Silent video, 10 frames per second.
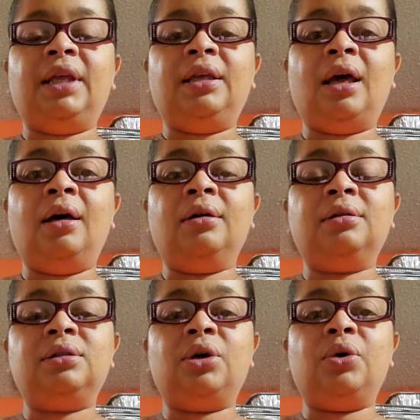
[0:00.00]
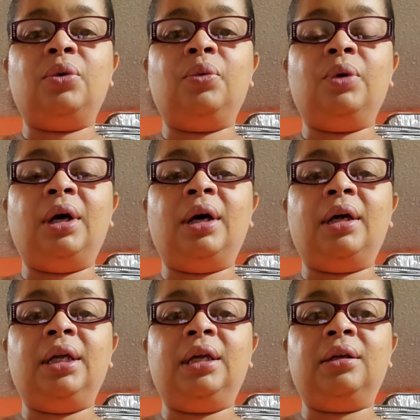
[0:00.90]
Yeah, so
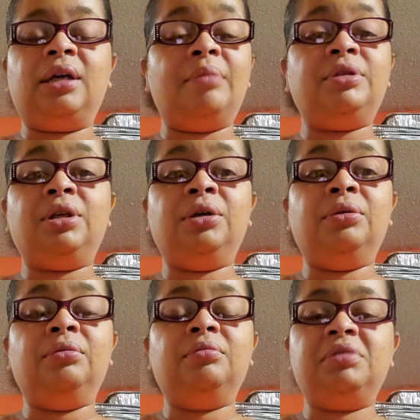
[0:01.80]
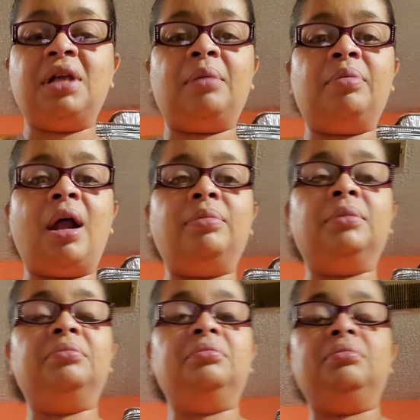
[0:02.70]
he can come to you. It's not a
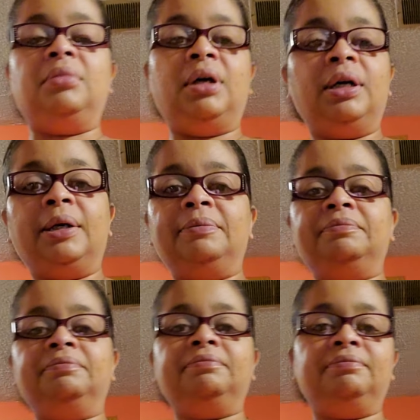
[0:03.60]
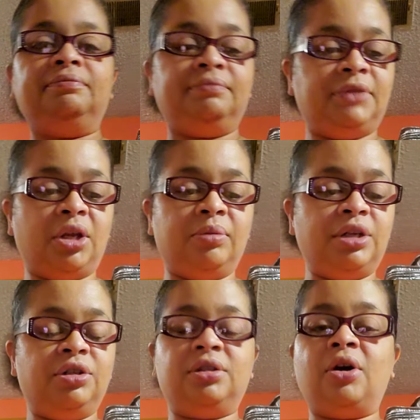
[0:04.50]
problem. Tell him
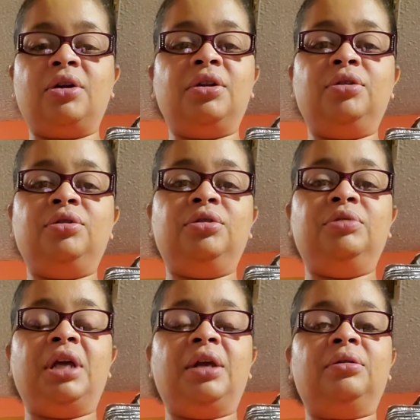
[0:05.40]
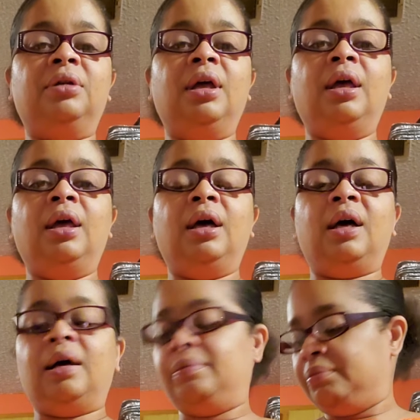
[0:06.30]
that you saw it on the YouTube channel.
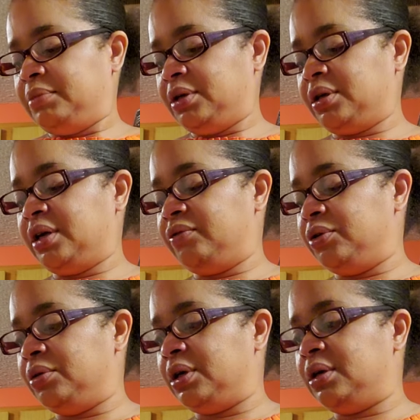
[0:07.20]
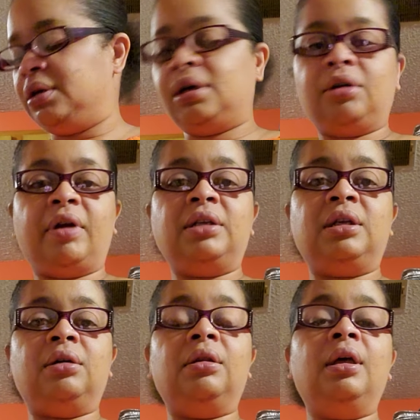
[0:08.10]
He'll give you a great
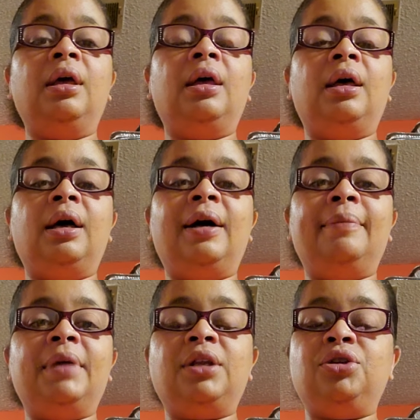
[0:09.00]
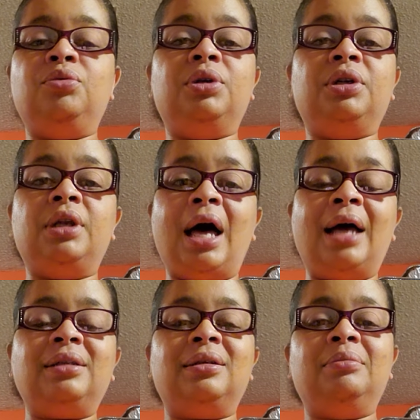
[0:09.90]
deal, and you will
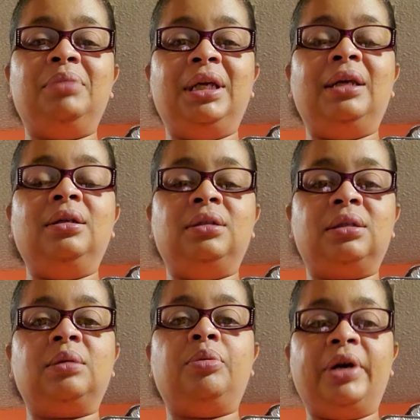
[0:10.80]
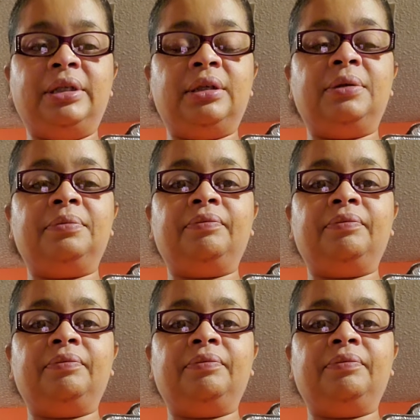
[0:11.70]
not be disappointed.